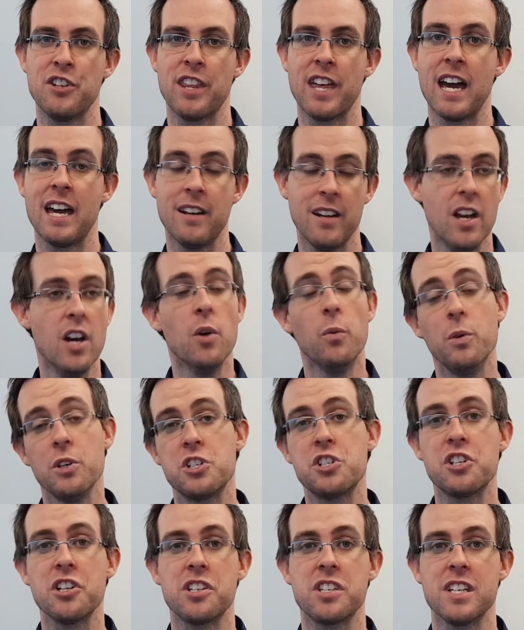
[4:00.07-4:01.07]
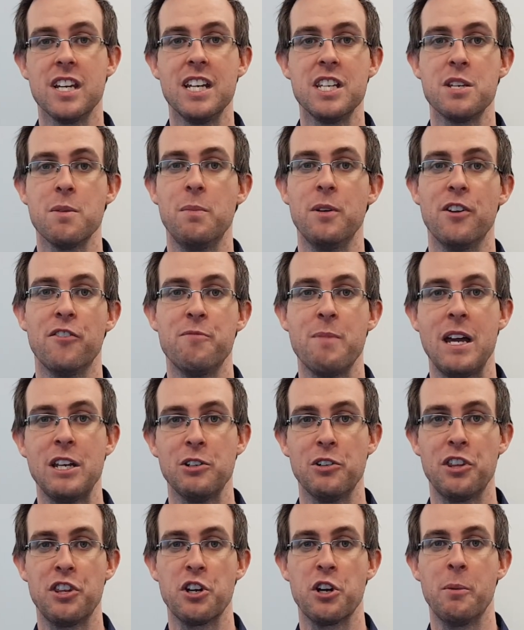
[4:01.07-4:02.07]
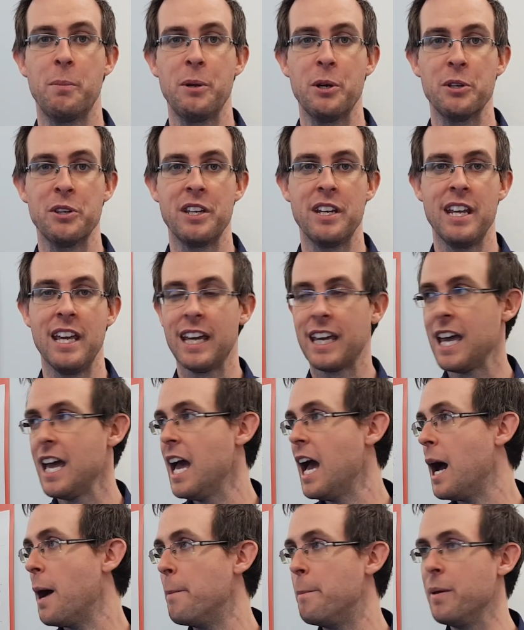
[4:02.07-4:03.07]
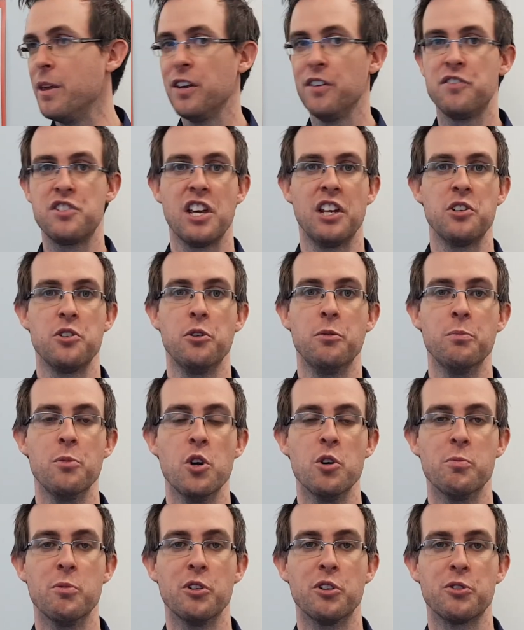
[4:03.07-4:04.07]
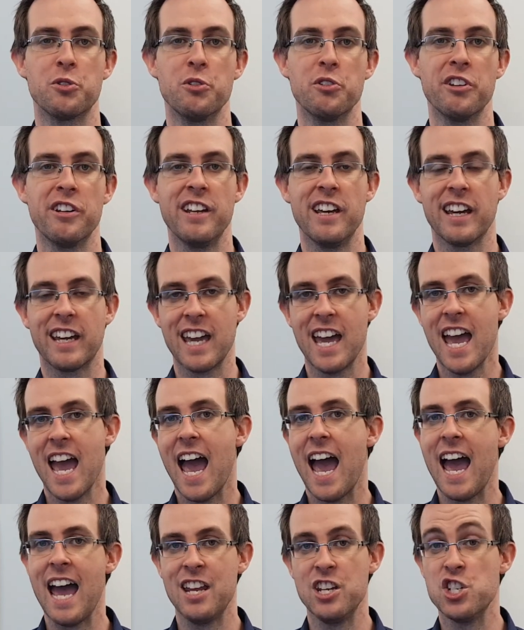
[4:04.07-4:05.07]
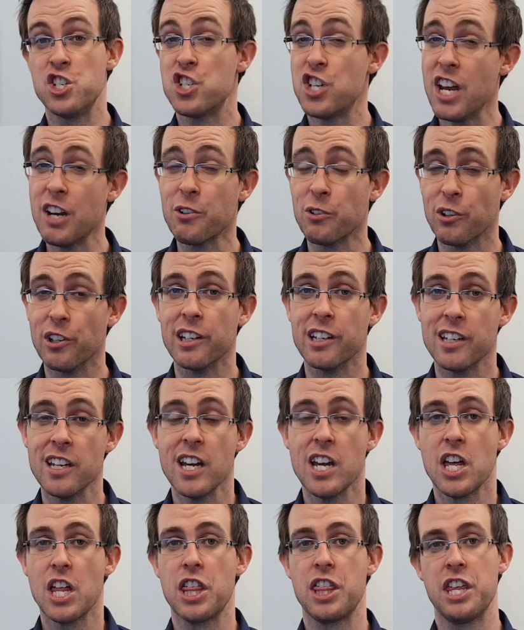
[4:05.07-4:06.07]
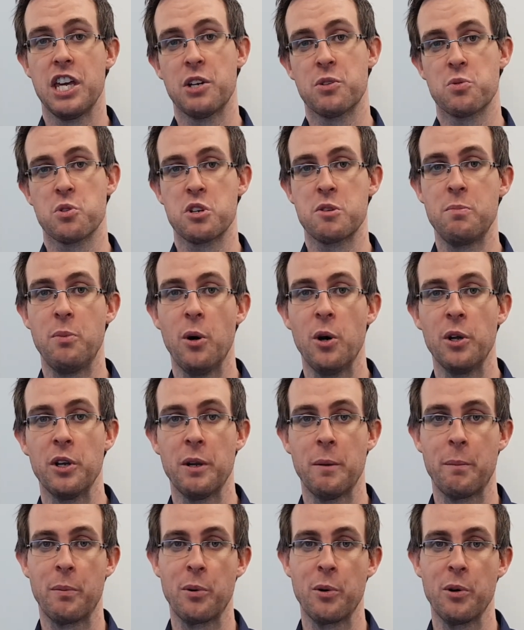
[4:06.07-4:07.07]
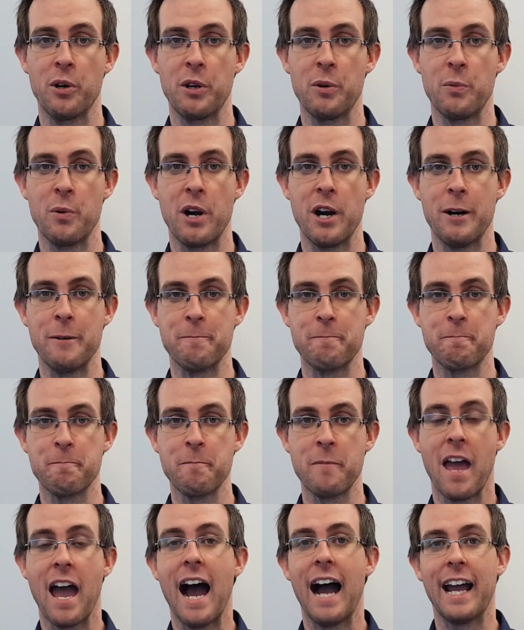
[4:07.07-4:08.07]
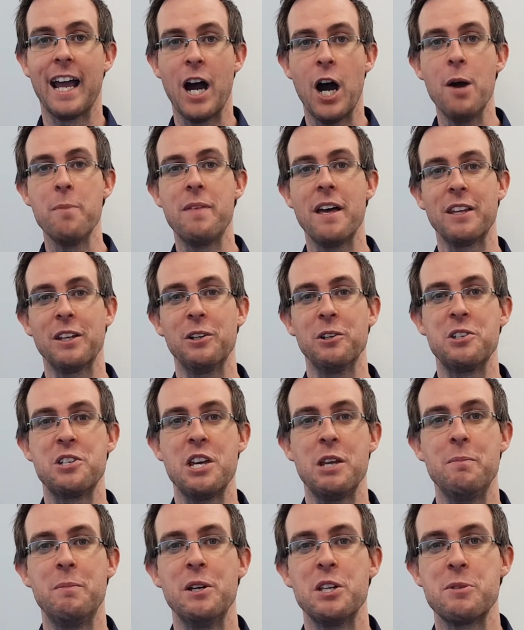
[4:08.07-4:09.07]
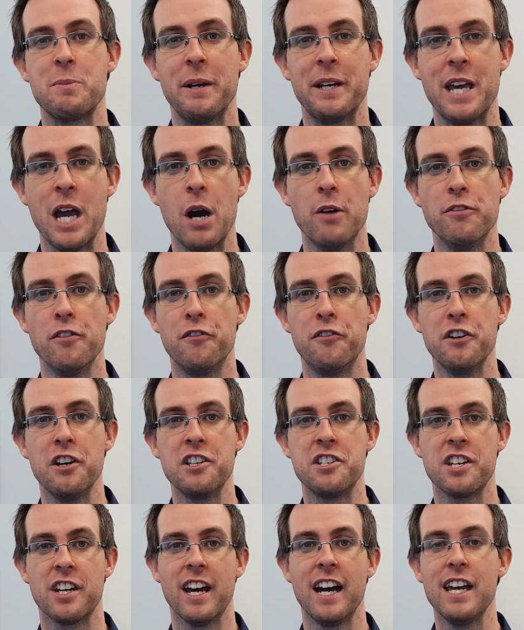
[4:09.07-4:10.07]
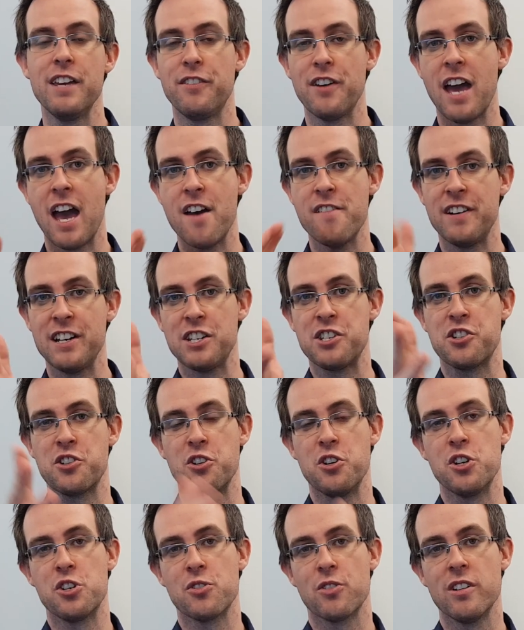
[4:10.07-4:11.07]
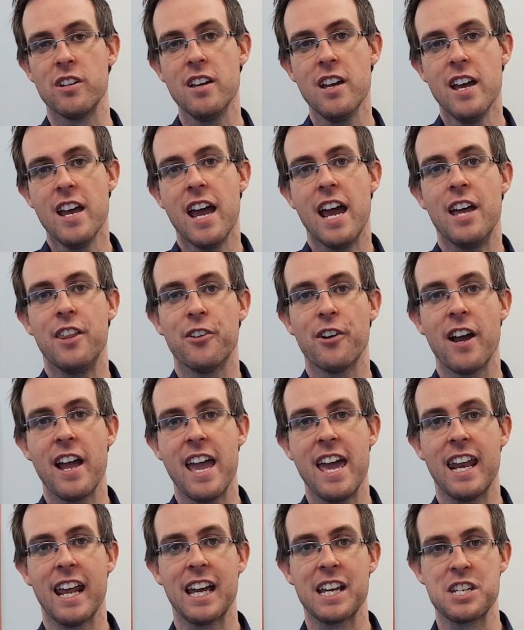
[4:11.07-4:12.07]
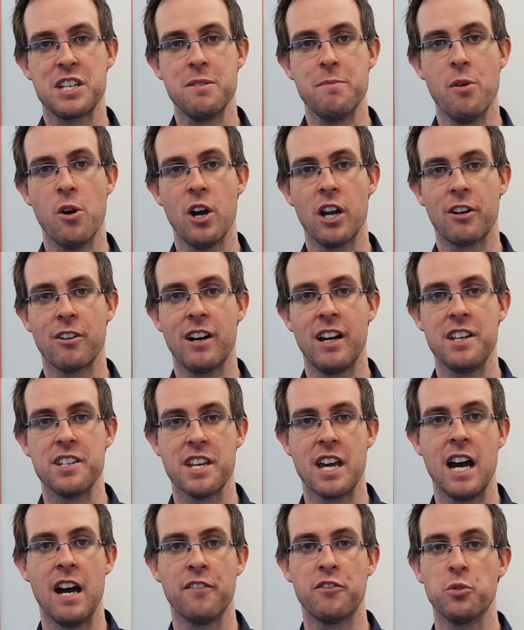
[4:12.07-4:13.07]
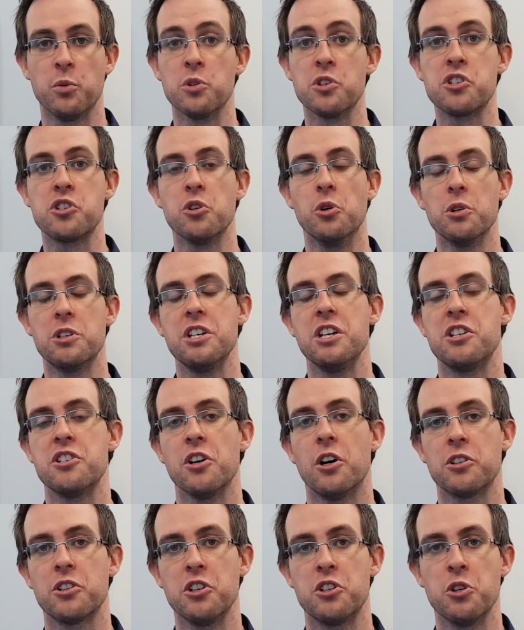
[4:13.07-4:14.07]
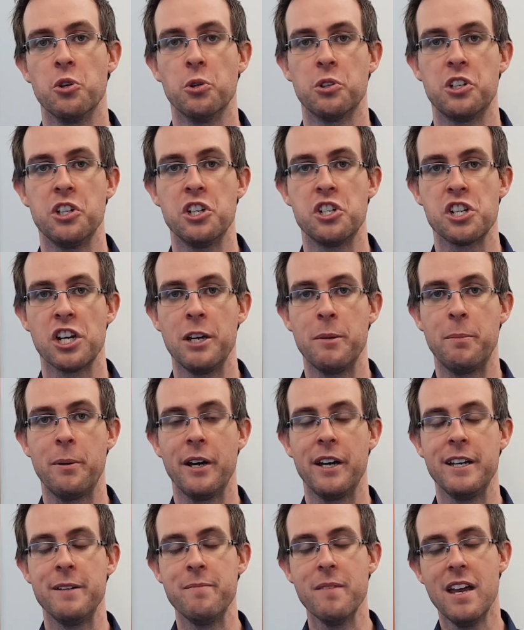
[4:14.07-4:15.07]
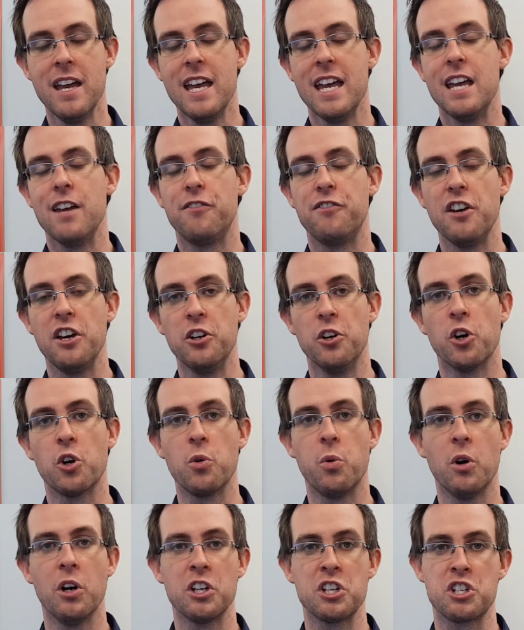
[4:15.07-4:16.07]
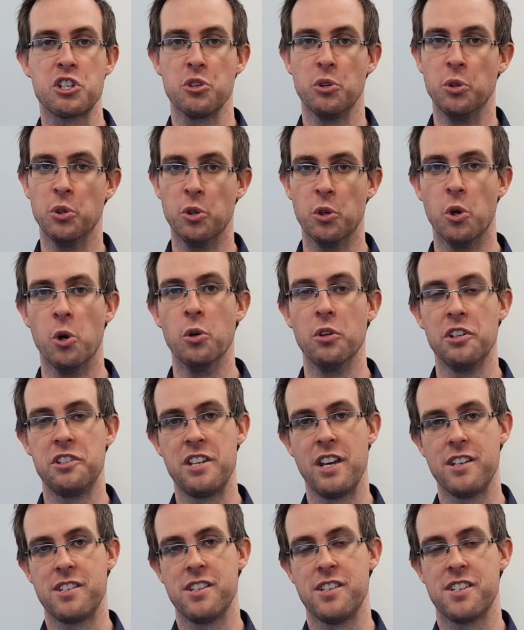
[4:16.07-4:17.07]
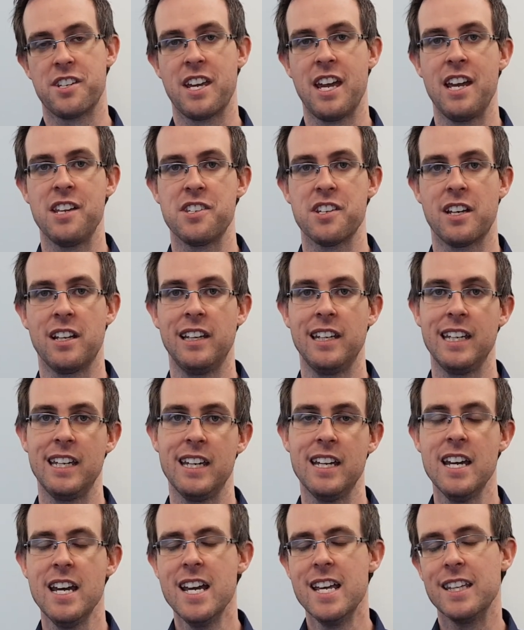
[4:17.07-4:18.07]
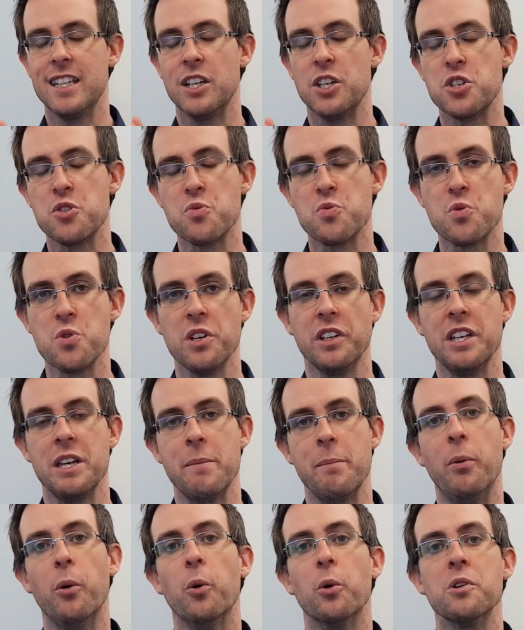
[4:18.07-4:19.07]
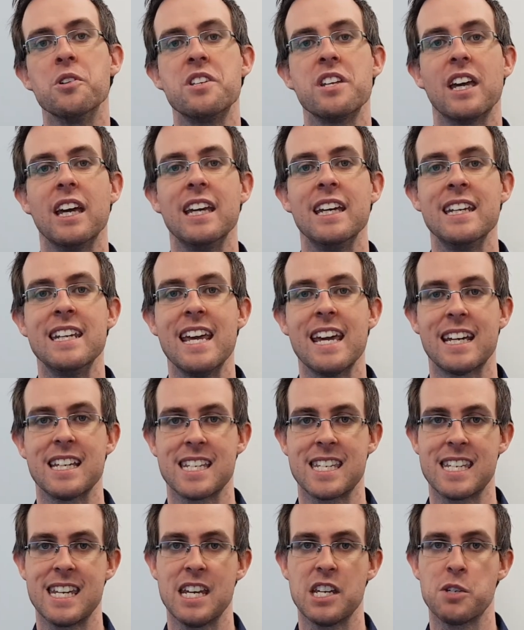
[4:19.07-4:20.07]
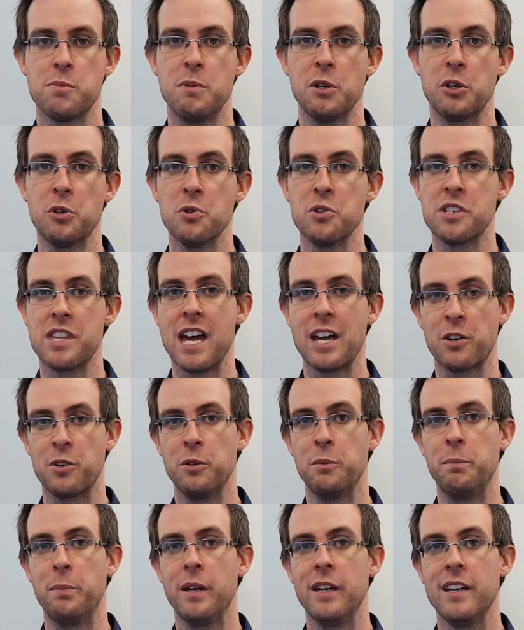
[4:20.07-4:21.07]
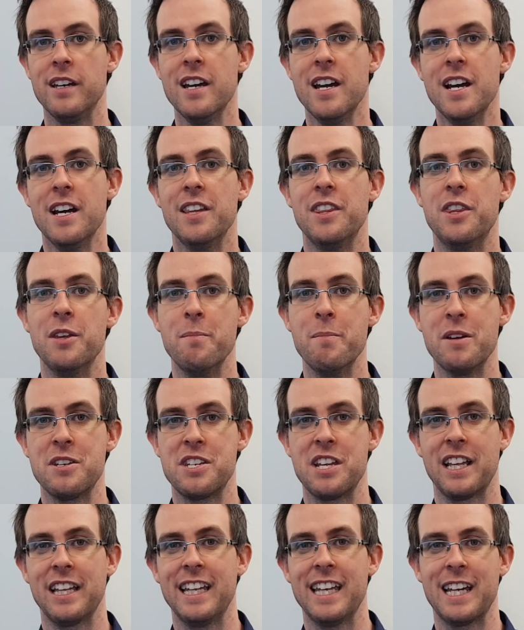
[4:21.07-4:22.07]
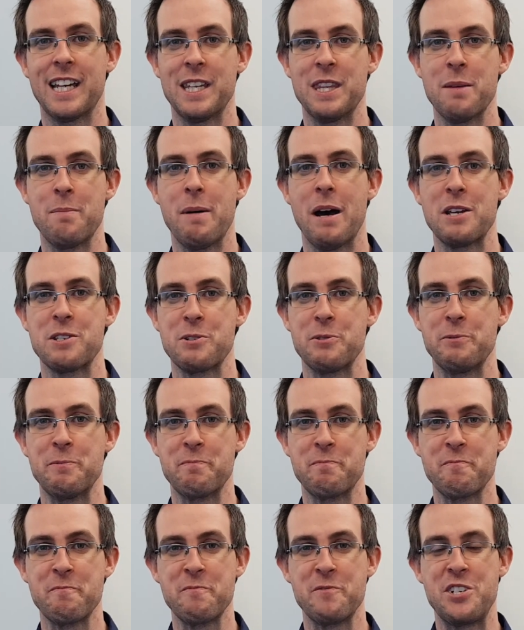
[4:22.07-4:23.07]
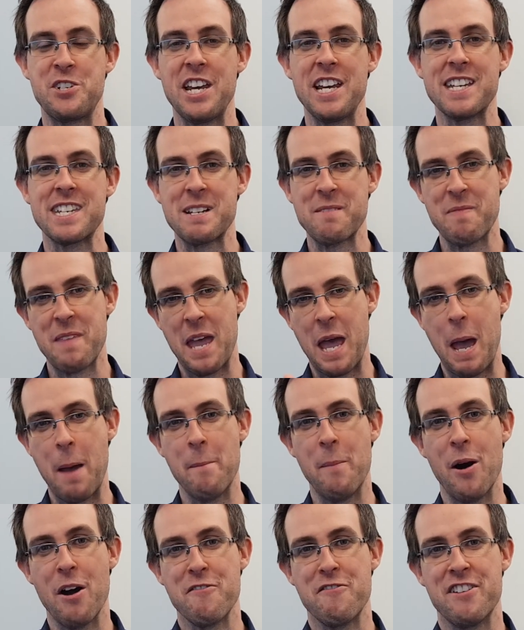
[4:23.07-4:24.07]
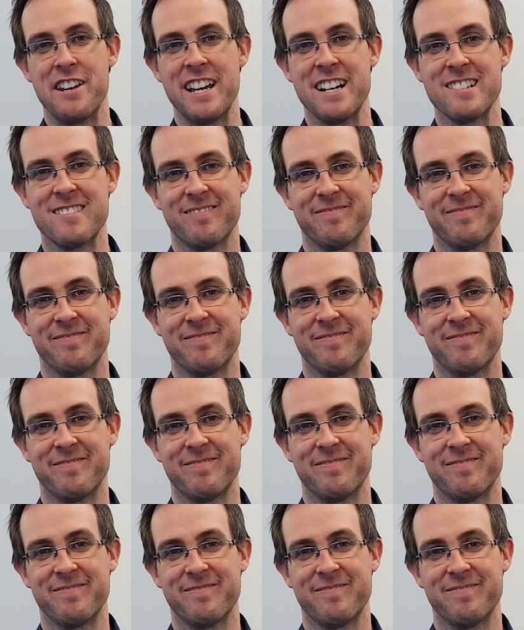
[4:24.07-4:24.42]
that, which just needs a bit of manual therapy on the neck, a bit of gentle movement through the neck, and generally things respond pretty well. Hey, I hope that little tidbit's been helpful for you today. If you have had surgery and there are headaches and migraines afterwards, talk to your doctor, talk to your GP. If they're not quite sure, all the tests and scans are clear, then it's really important to get your neck assessed because that could be the missing link in the puzzle. Cheers and bye for now.